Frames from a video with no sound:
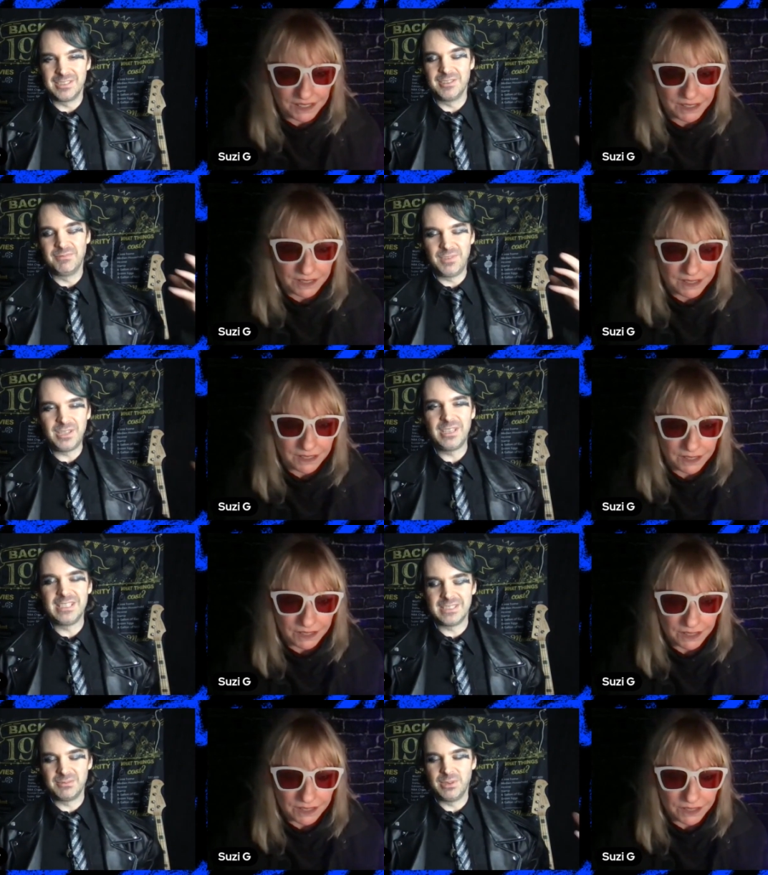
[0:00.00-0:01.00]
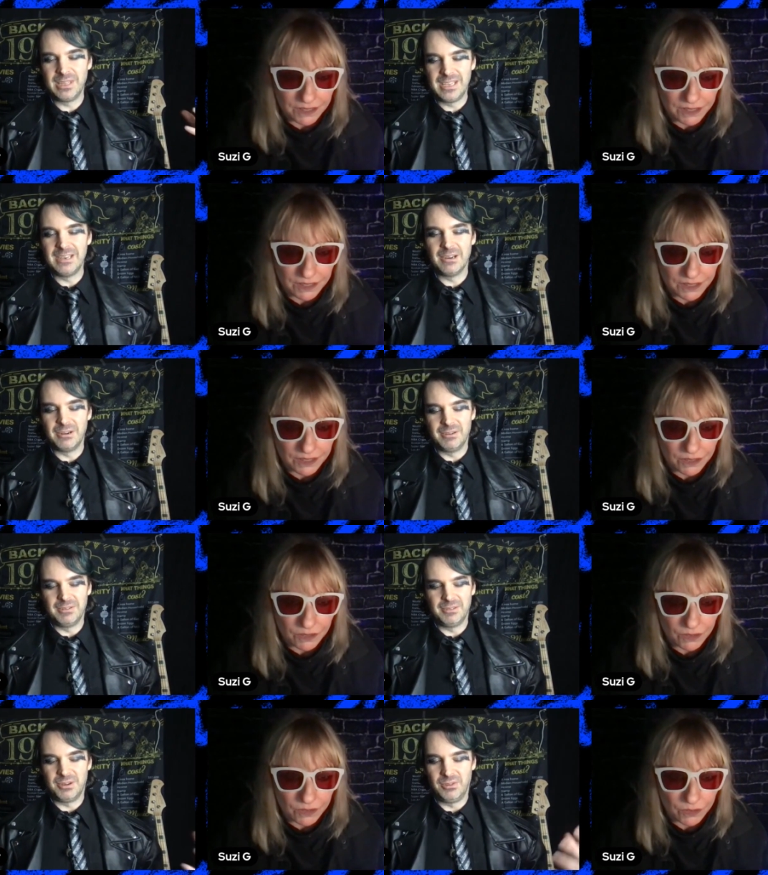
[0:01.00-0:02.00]
Speaker 1: feelings within are
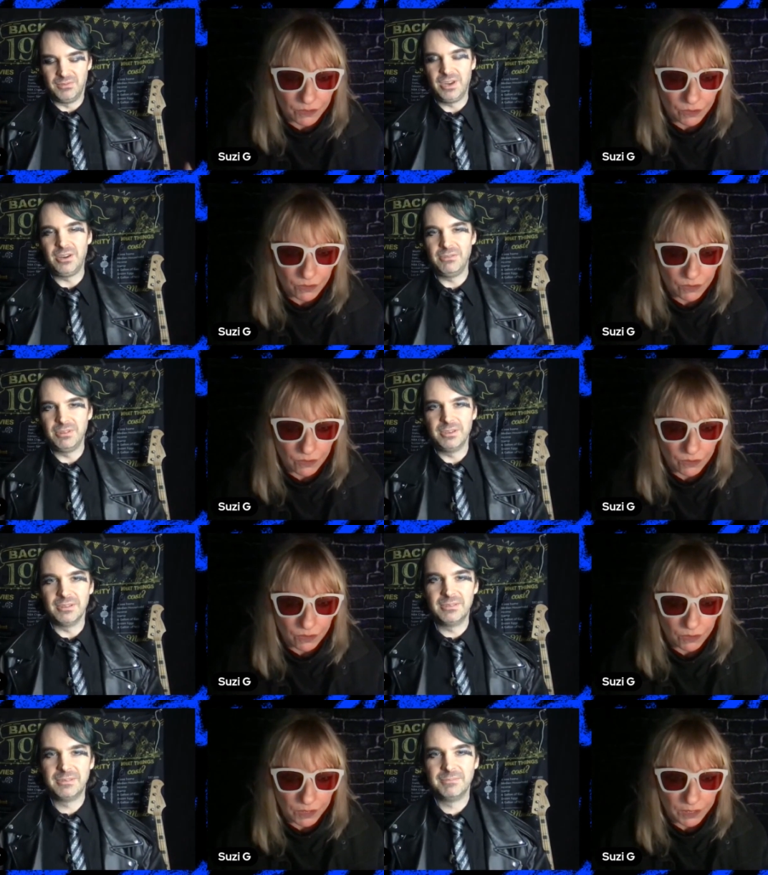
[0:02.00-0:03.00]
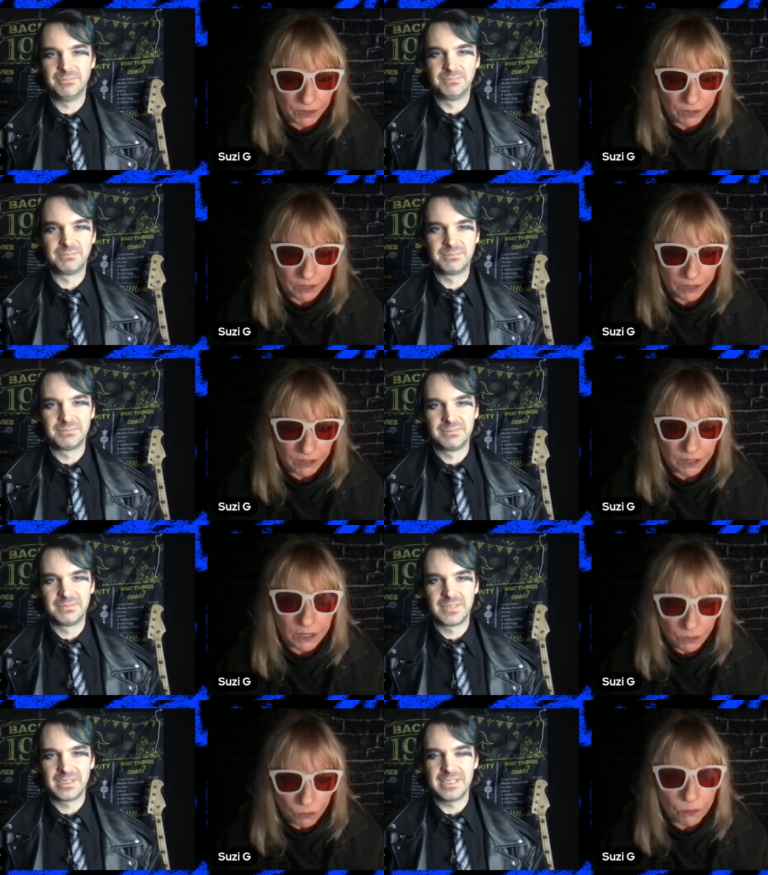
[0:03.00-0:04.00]
are very real does
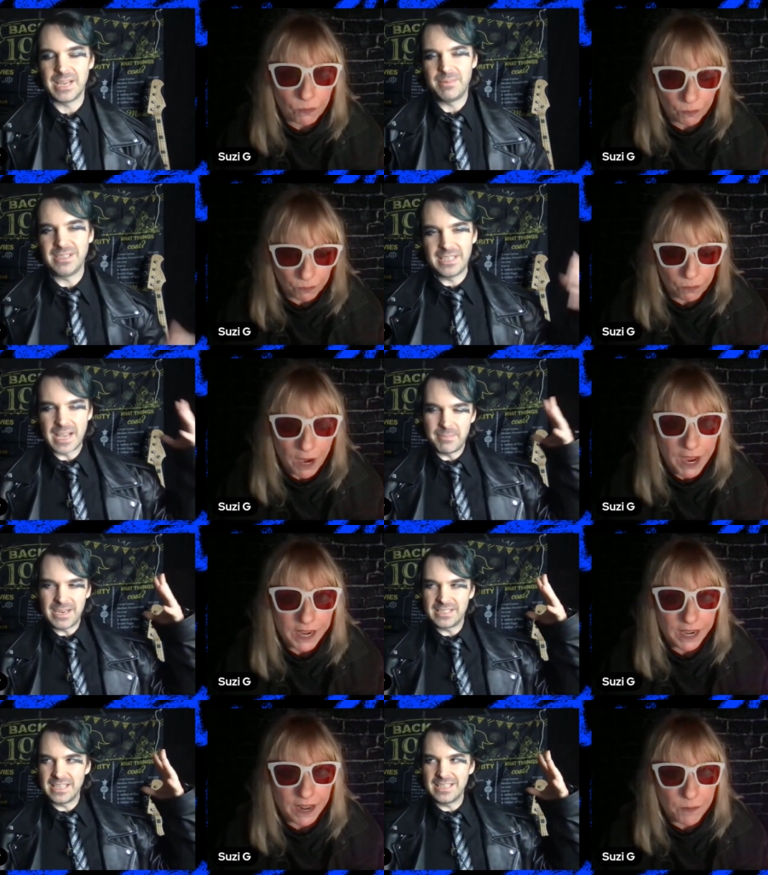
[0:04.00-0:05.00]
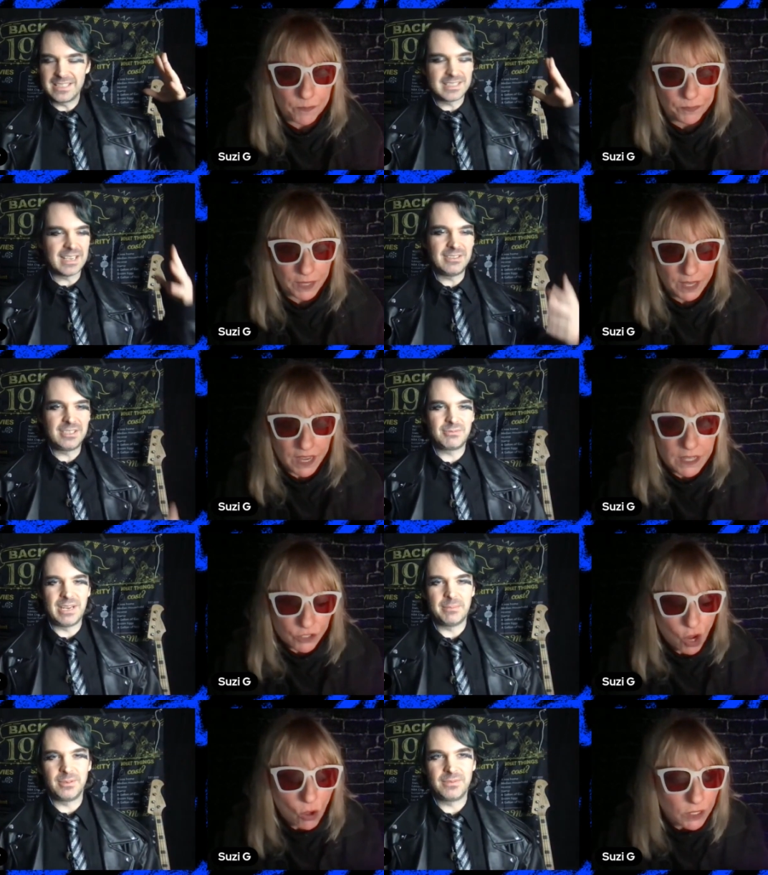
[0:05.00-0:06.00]
that make, did right. that make sense? I just ran
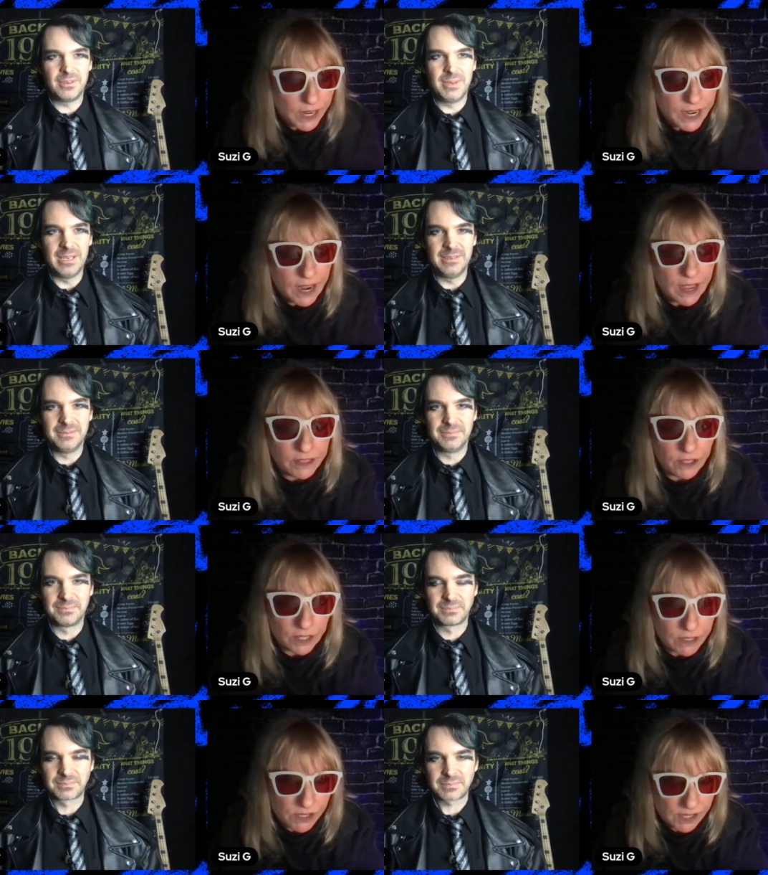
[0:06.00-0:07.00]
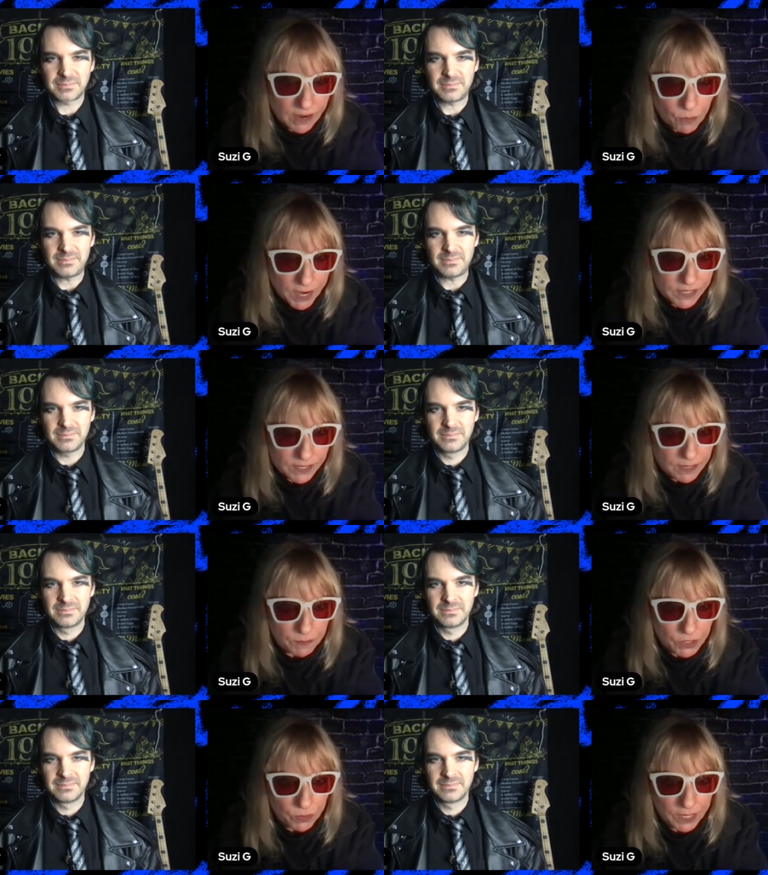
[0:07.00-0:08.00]
Totally, and
Speaker 2: I, the little segues in
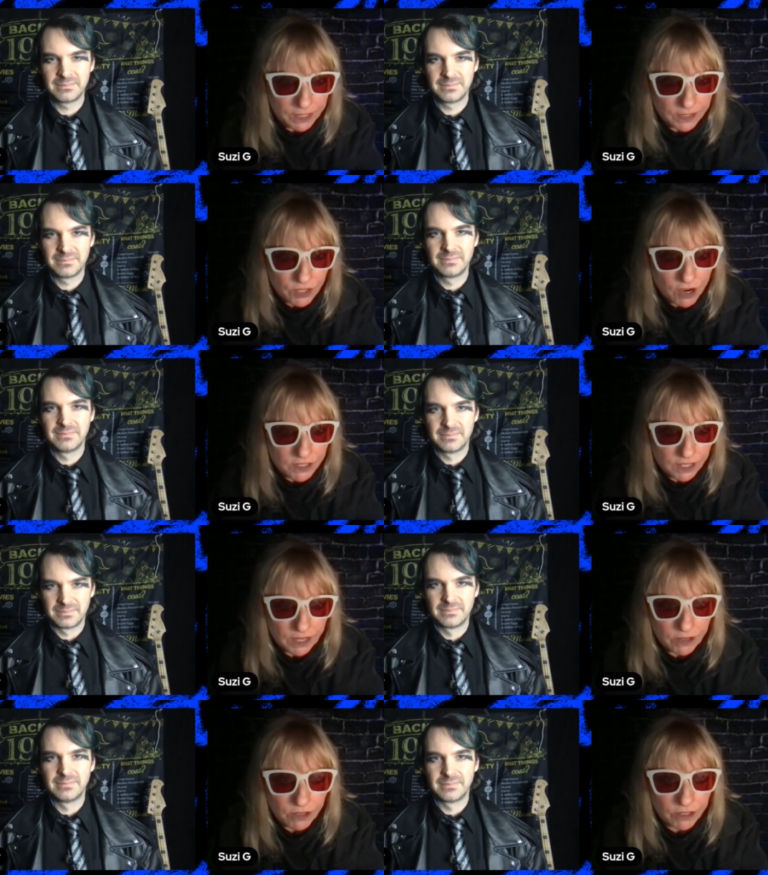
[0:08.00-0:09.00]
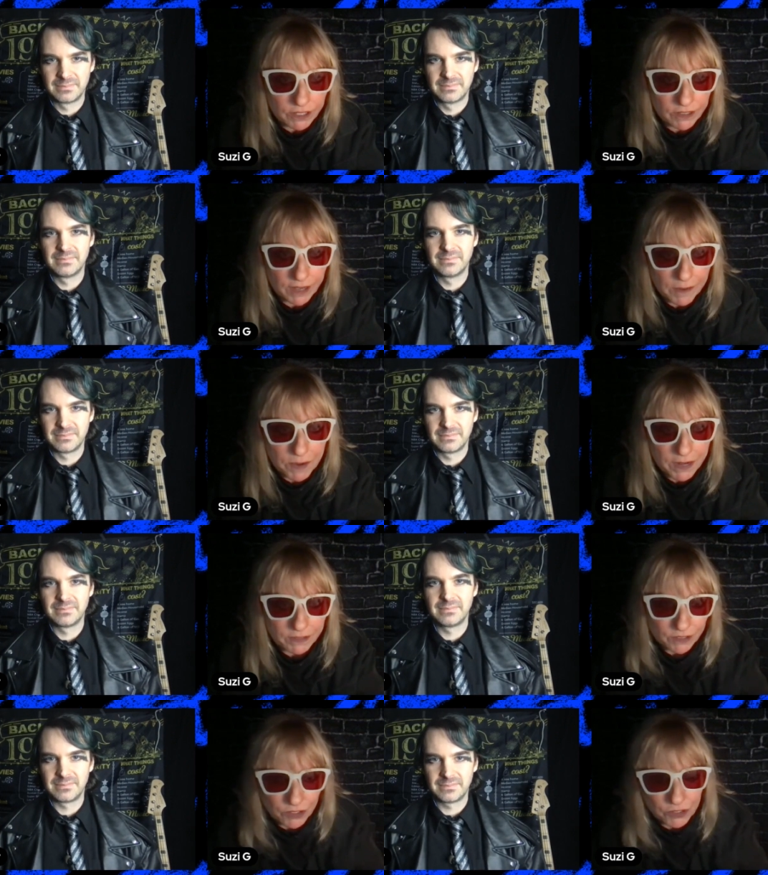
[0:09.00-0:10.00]
between the songs that I heard, I'm not too
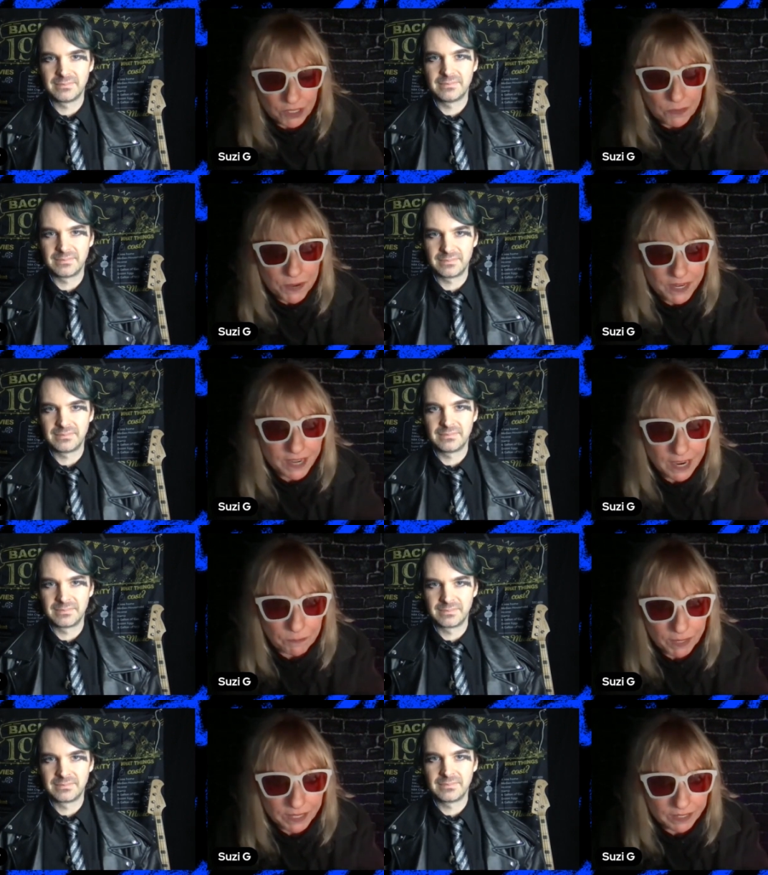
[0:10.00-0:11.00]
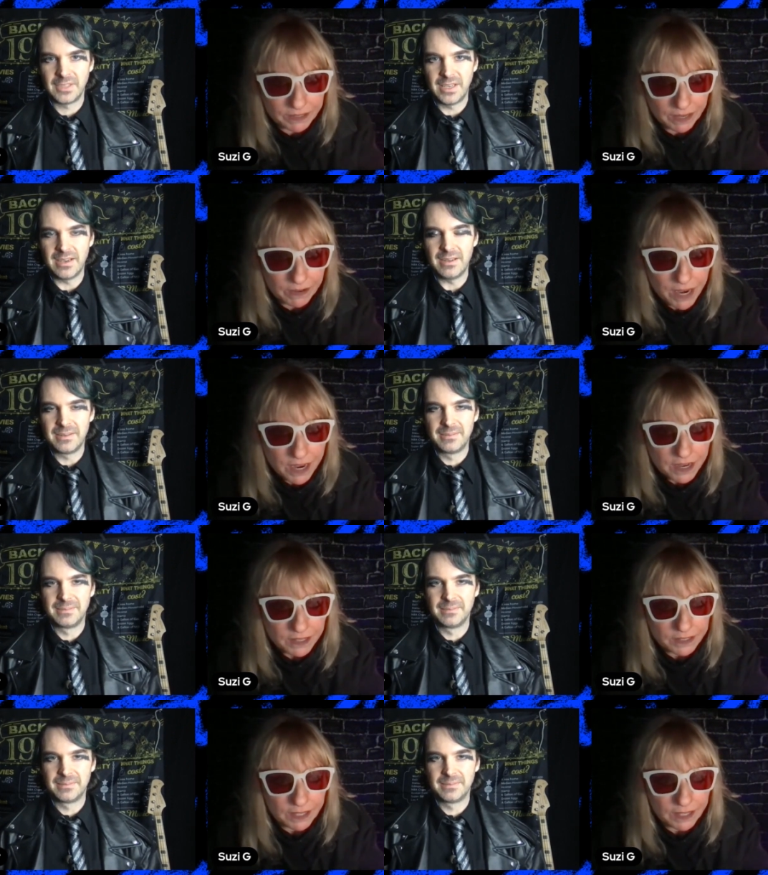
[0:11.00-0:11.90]
deep in yet, but it, they're, yeah. they're